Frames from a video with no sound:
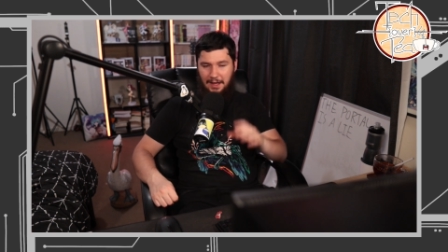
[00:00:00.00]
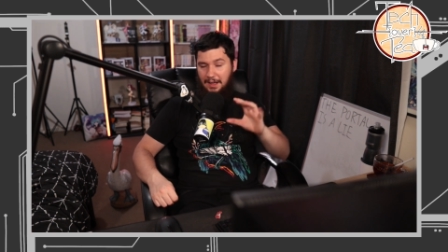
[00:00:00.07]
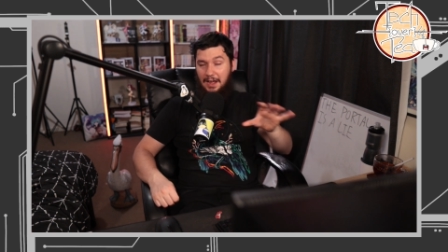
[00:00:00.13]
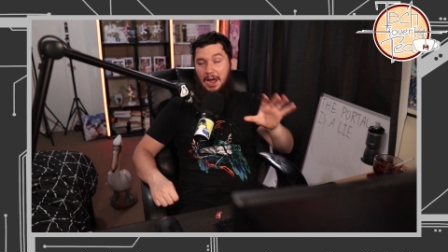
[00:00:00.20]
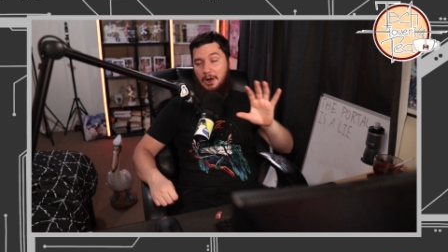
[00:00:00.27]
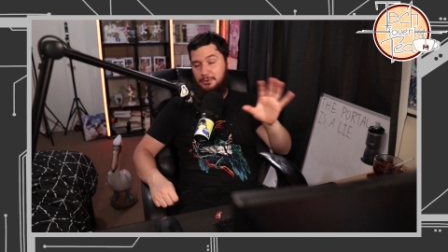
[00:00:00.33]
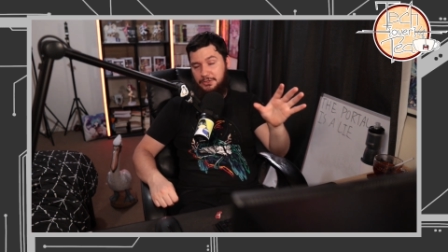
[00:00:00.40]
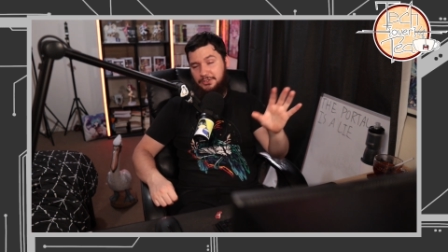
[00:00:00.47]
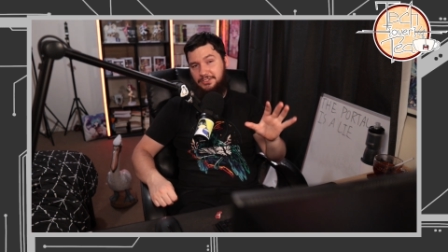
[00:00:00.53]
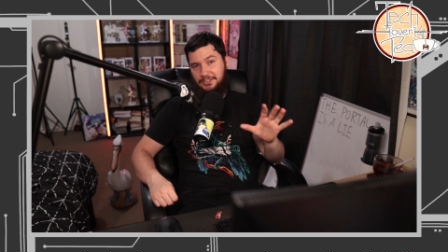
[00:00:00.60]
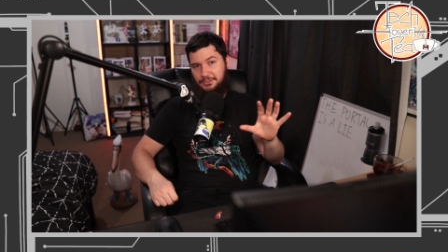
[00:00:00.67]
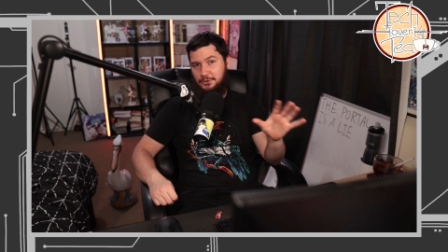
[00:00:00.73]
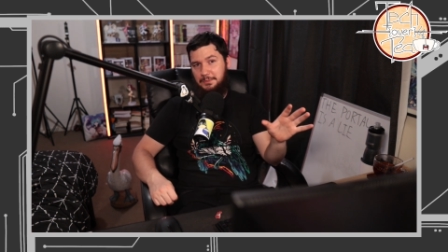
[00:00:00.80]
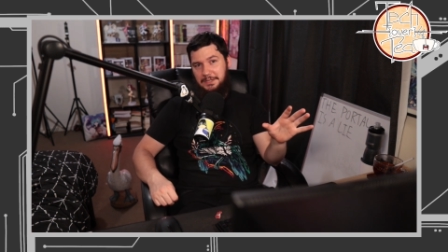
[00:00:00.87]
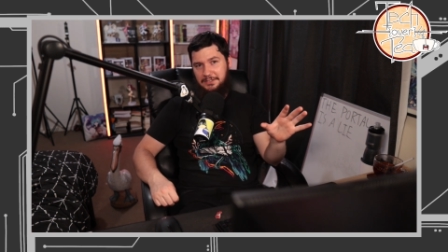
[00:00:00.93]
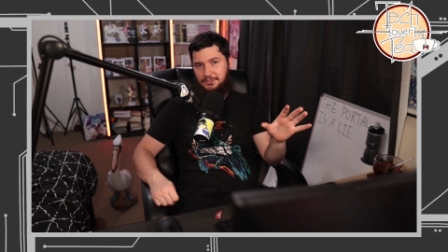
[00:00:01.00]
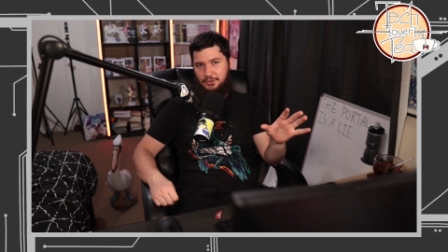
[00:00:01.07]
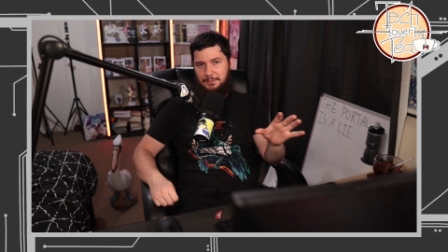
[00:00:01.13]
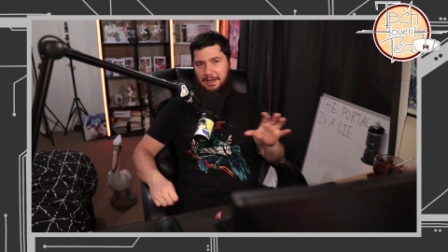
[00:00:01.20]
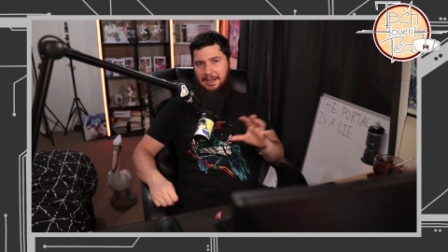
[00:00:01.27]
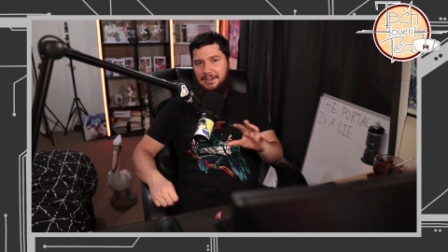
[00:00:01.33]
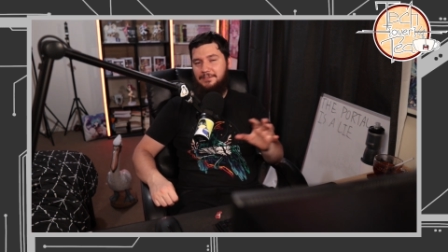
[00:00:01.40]
I, I'll use a zoom-in and
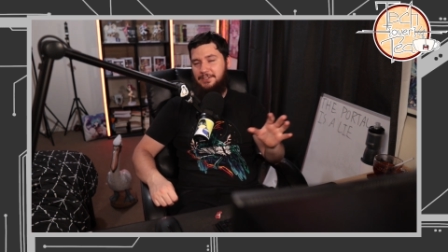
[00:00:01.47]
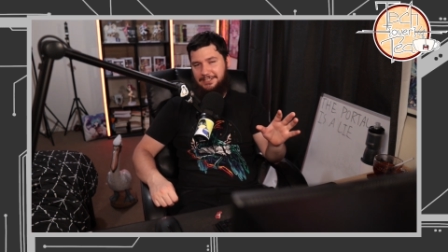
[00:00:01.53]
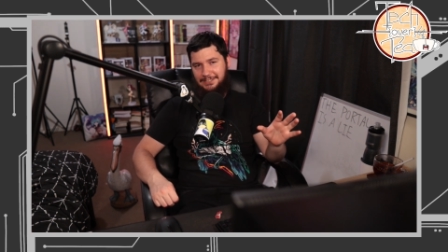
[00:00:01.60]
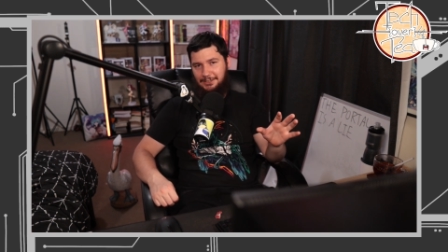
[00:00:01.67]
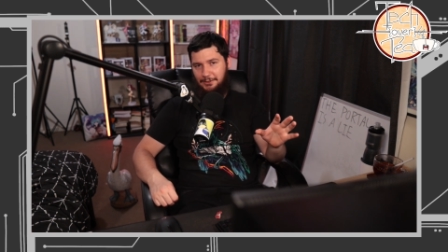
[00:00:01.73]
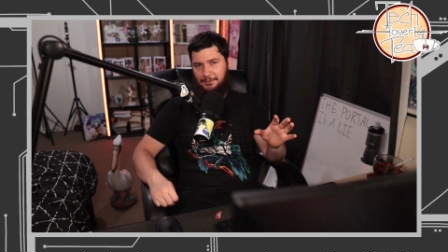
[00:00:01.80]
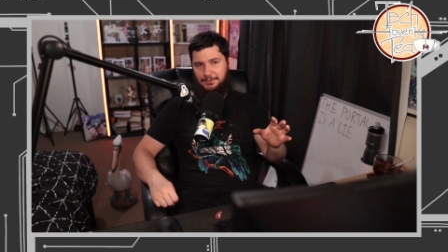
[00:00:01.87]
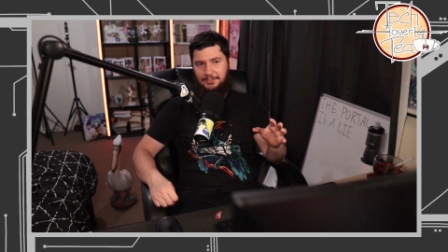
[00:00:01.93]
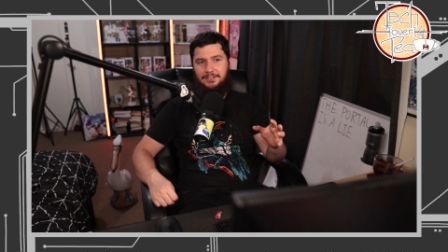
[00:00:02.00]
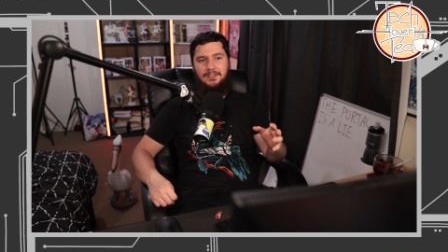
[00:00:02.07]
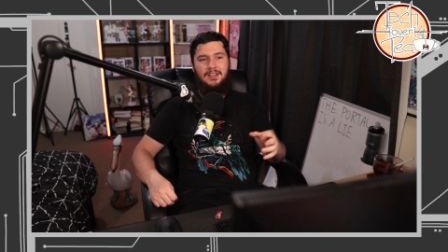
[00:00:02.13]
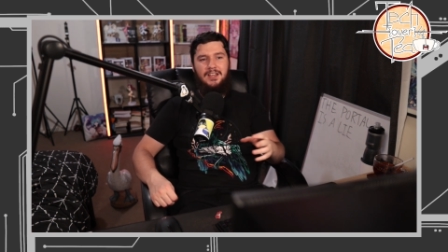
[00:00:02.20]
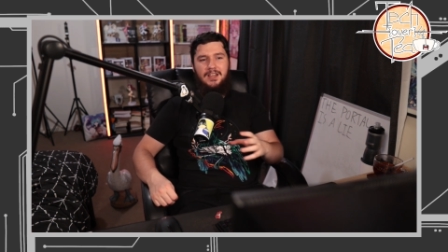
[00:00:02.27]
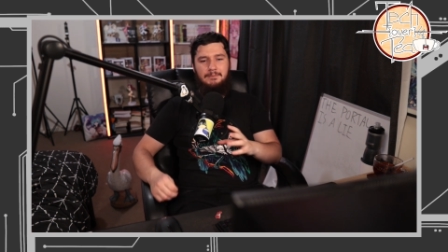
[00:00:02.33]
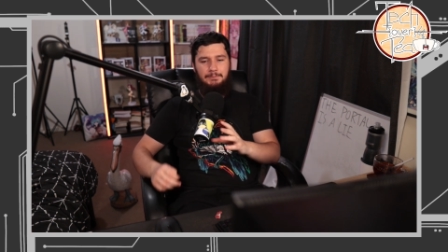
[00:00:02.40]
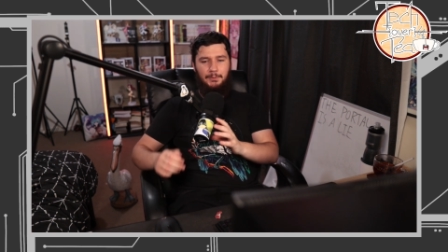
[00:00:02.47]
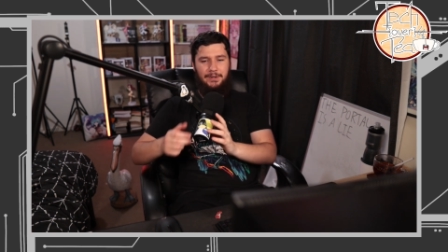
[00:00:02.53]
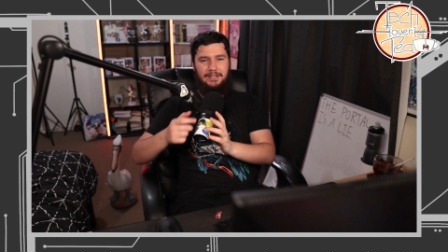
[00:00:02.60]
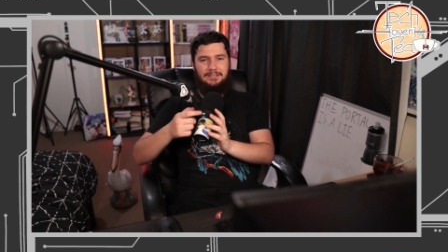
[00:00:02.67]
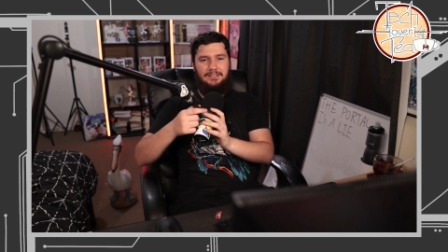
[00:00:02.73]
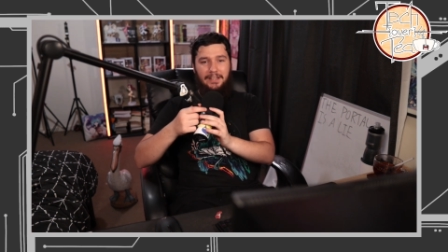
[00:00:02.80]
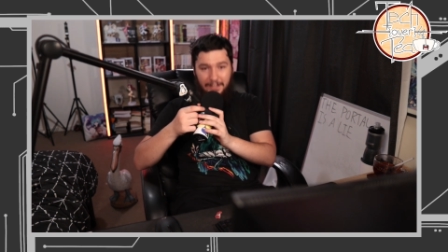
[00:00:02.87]
zoom-out every so often, but when
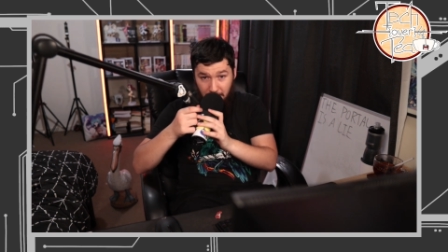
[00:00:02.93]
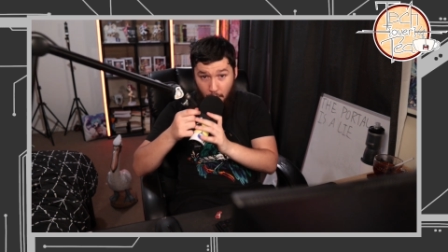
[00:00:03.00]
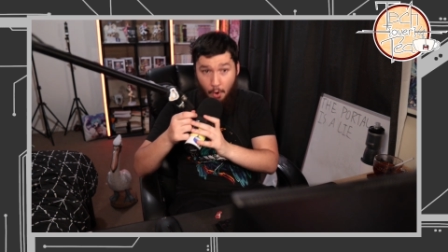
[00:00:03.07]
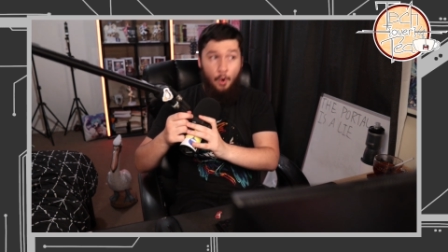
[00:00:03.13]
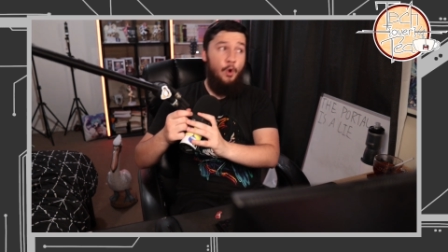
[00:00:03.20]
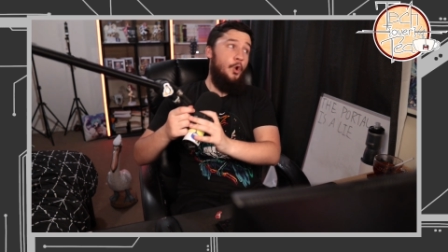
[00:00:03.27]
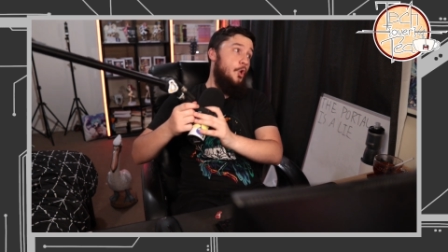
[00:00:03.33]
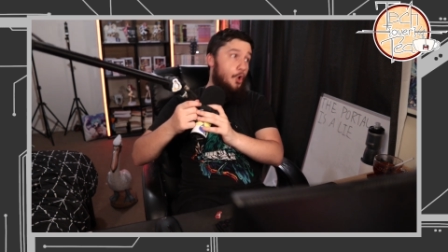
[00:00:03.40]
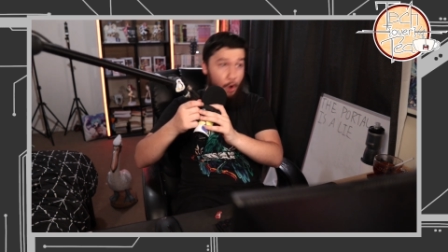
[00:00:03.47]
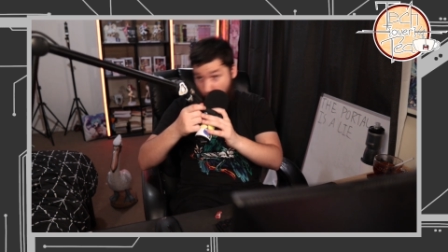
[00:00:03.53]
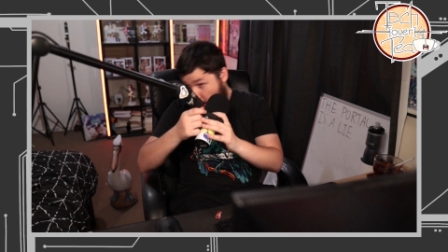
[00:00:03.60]
it's like, oh,